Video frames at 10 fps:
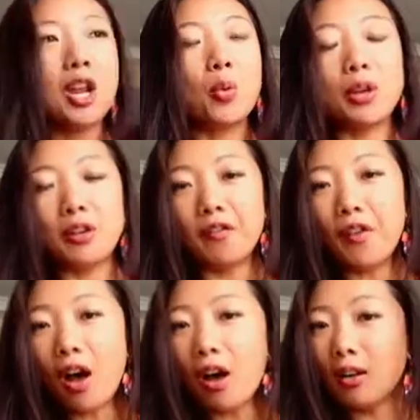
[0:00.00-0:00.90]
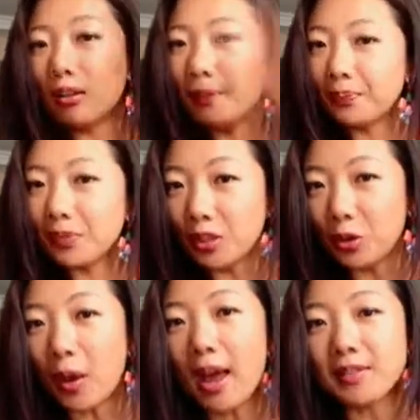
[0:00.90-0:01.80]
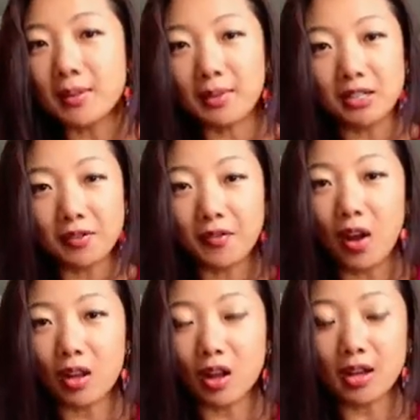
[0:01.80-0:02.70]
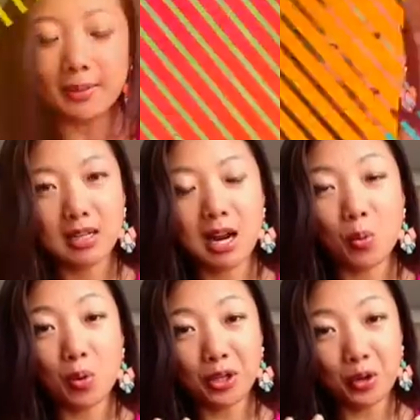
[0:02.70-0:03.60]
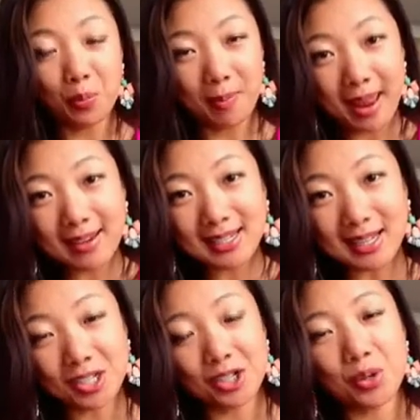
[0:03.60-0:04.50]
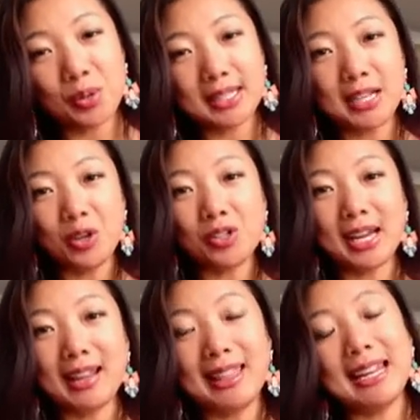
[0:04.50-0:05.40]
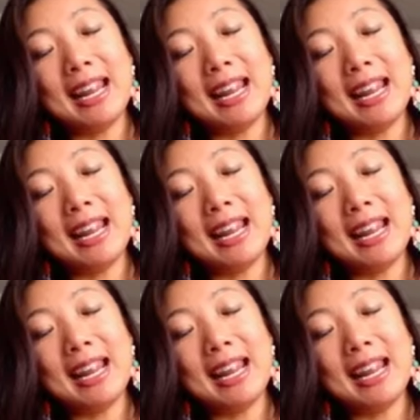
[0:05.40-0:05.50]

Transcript: When you fall, you have something to fall on. Now, what you men tend to do is that you take the